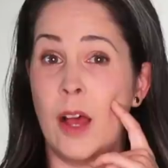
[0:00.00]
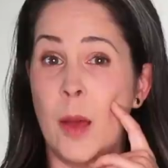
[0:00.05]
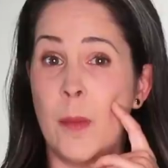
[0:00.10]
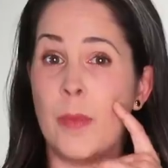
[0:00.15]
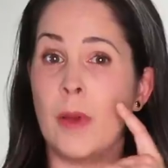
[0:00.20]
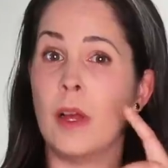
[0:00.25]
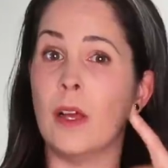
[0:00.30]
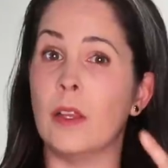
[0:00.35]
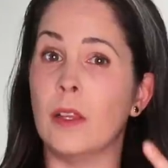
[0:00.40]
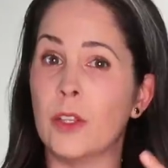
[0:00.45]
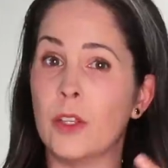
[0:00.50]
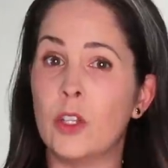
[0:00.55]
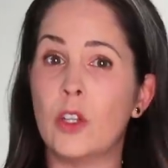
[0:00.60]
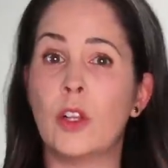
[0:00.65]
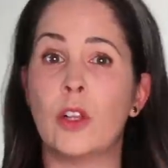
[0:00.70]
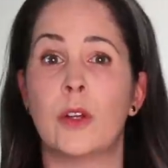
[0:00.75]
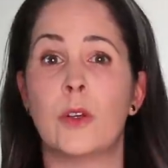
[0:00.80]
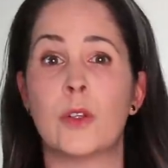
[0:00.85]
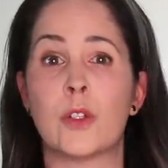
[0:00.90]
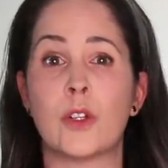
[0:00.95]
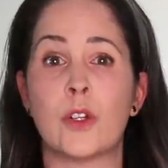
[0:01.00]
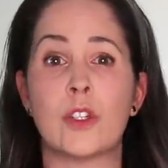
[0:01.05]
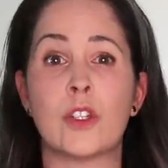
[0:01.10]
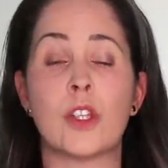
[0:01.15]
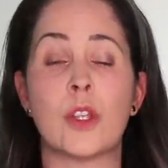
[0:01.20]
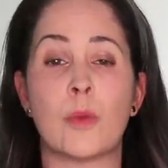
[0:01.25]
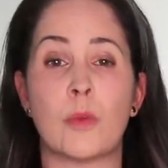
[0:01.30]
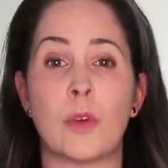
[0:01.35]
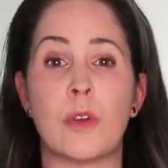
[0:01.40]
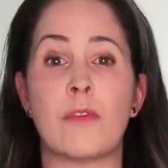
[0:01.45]
up a little closer
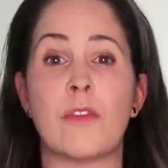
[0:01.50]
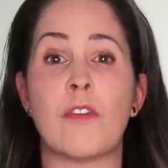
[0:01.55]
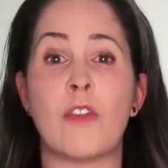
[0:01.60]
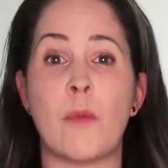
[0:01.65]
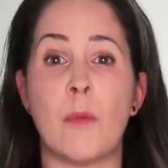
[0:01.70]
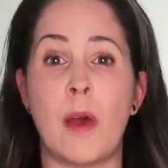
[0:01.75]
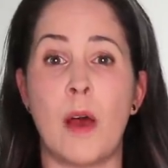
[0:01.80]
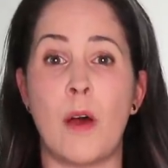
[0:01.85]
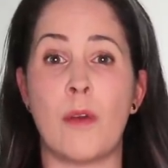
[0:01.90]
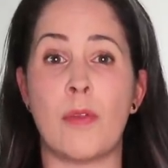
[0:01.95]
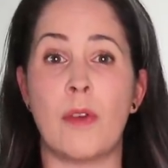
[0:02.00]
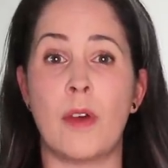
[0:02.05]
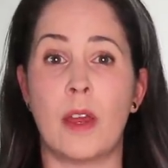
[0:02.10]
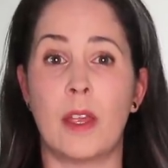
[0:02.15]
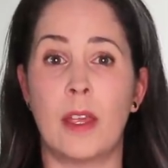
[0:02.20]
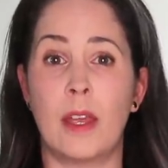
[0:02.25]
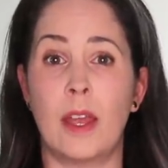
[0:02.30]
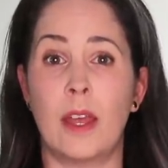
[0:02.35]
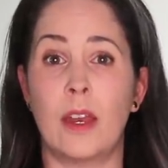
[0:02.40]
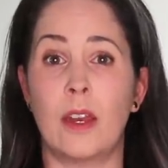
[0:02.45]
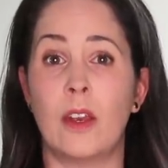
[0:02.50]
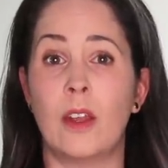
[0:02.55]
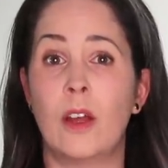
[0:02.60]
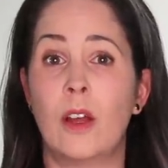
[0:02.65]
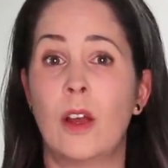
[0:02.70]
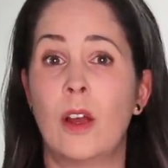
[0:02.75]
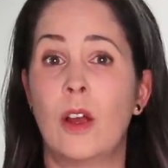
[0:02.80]
to the roof of the mouth again.